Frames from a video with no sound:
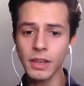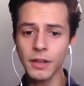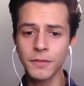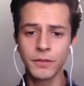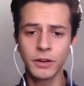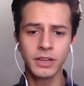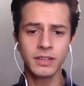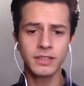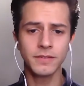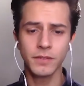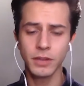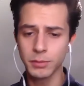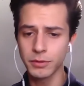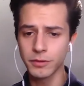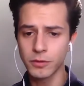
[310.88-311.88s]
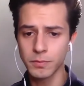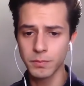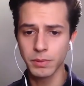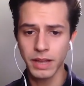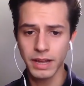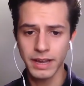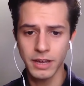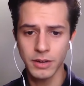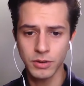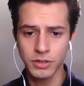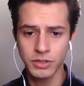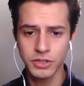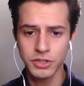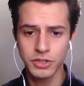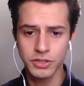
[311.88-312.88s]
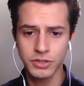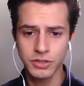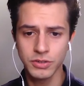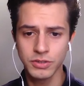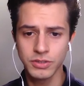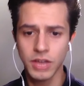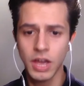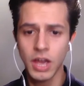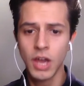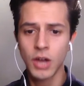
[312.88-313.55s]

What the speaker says: Funding is available for Black and/or Indigenous students